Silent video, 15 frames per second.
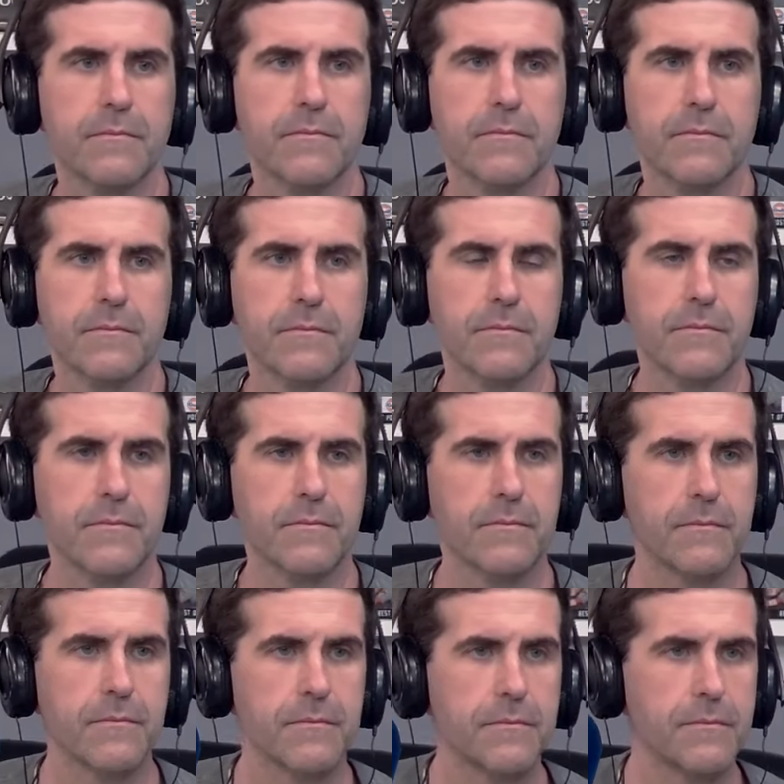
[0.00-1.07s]

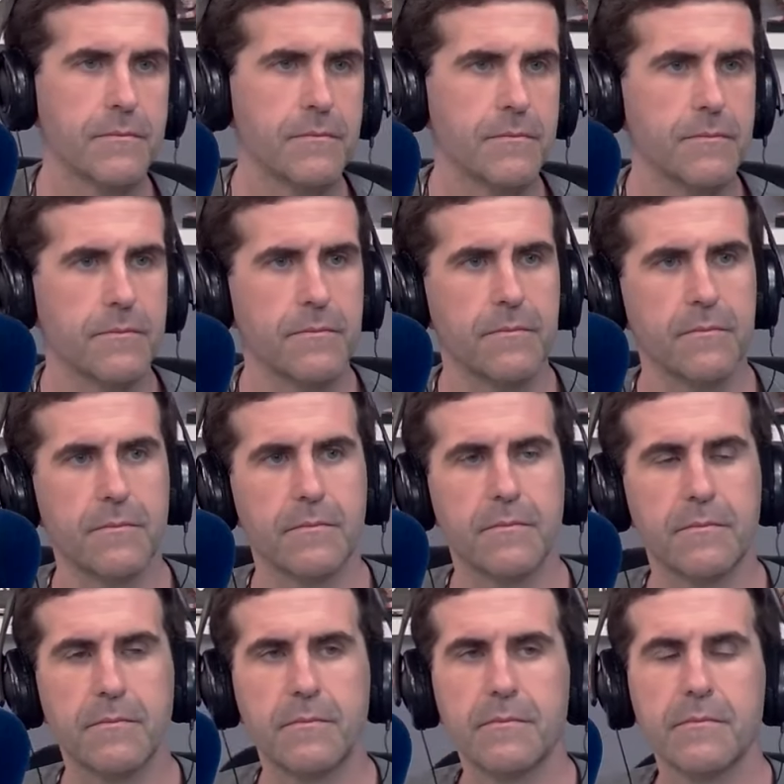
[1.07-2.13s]

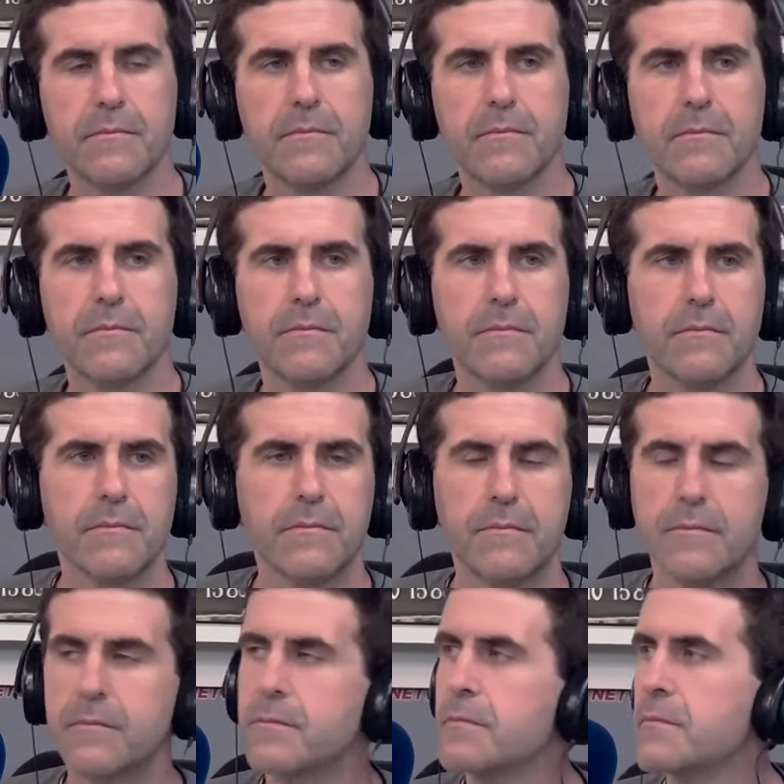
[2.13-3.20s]

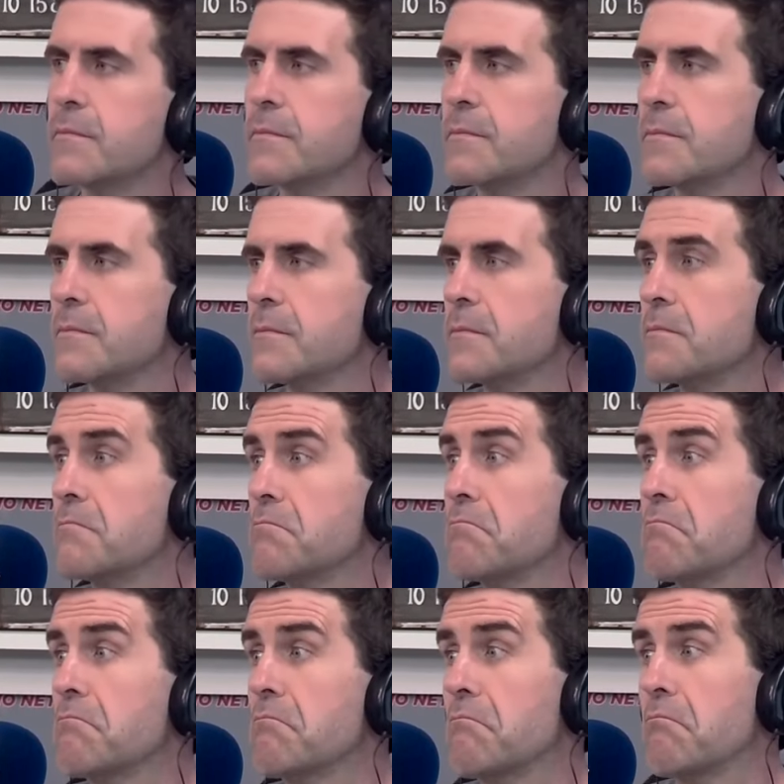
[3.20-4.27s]

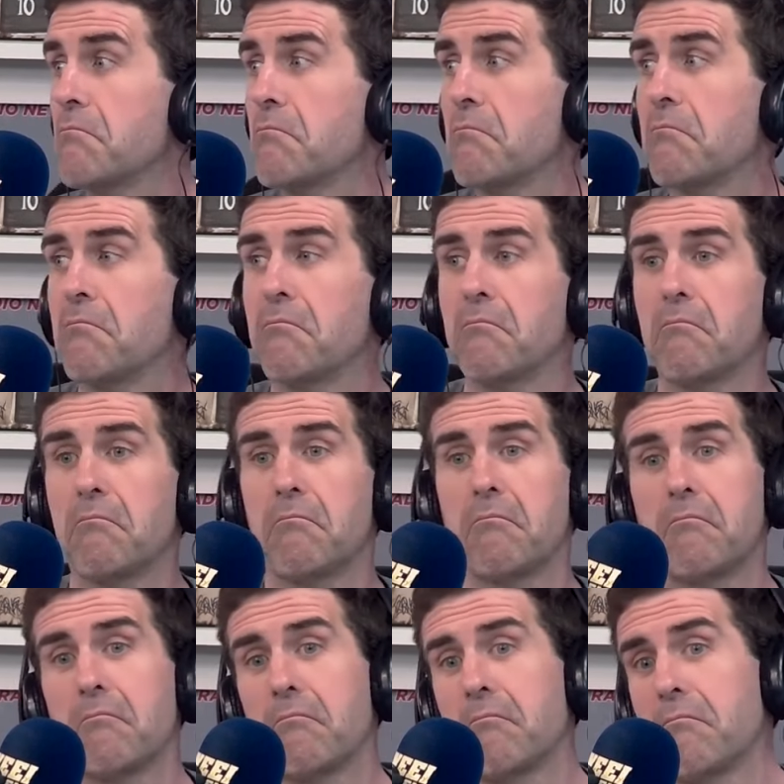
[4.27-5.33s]

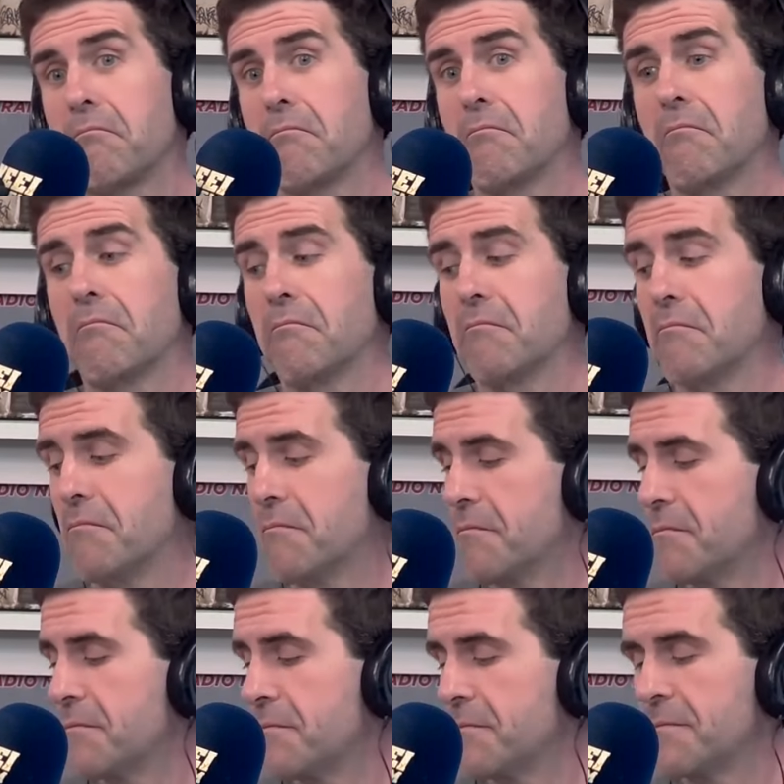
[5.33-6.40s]

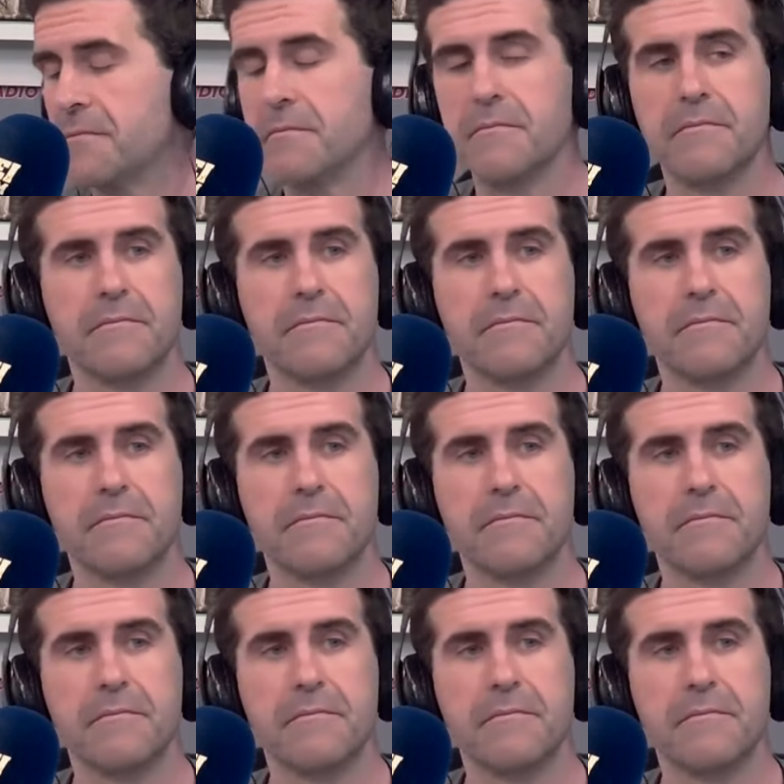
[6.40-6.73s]
This person isn't speaking.